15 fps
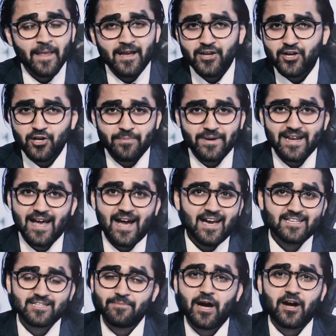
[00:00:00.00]
BNI
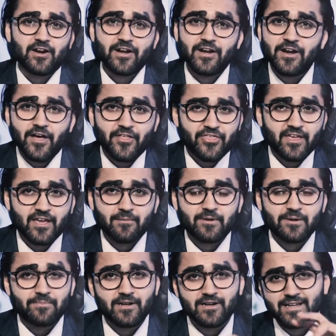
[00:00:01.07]
is about nothing
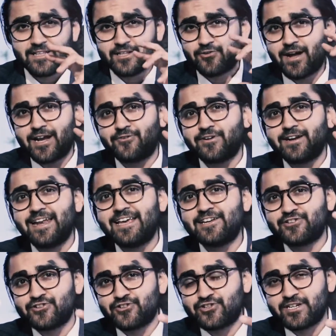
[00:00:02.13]
but building the right
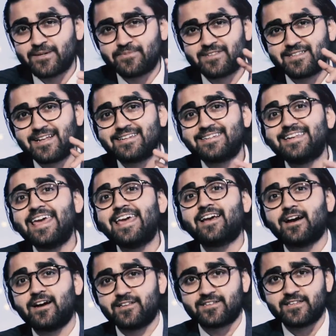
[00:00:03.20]
relationships that take
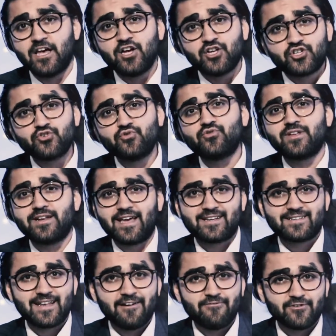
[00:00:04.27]
us to the
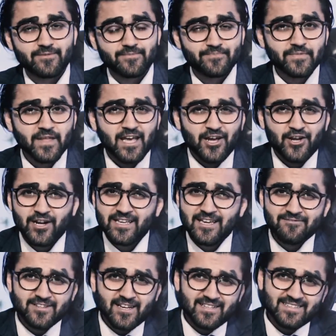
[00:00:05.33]
next level. It
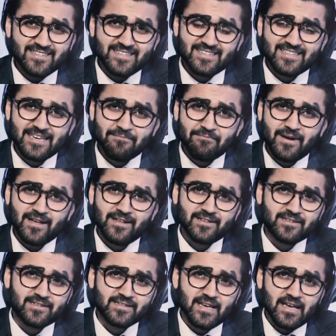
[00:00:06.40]
gives us this
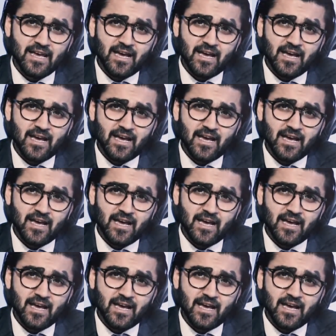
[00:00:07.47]
immense